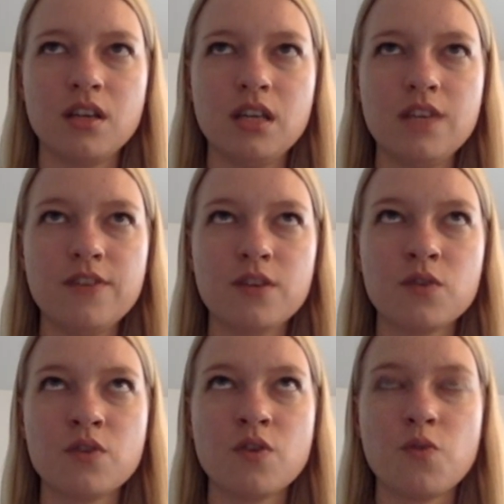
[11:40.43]

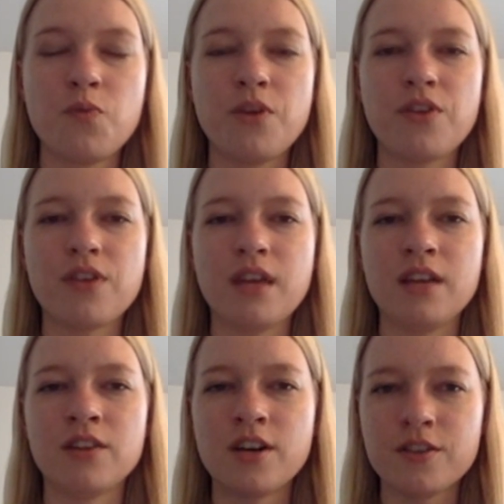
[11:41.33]
even with a
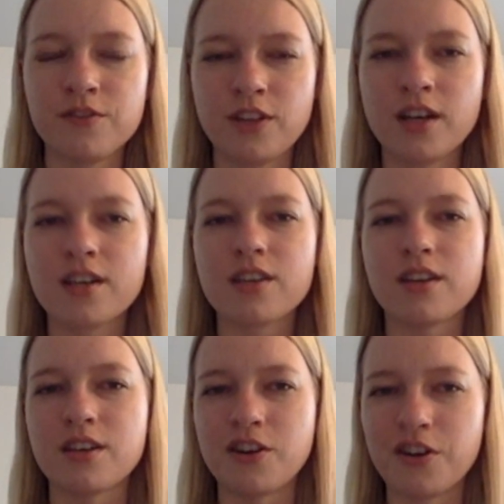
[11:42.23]
lot of luck
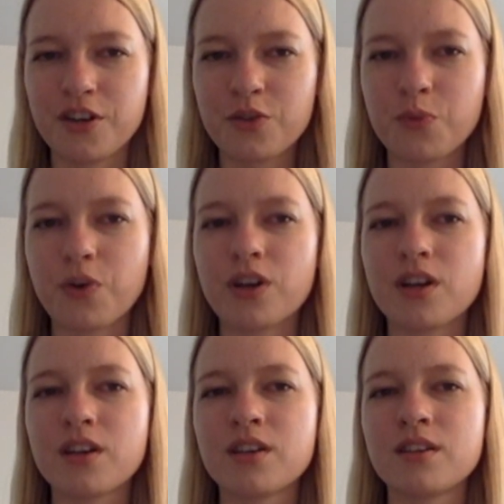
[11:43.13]
and hard
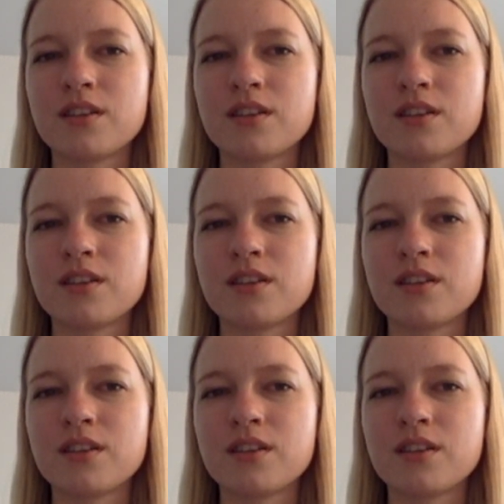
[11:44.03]
work,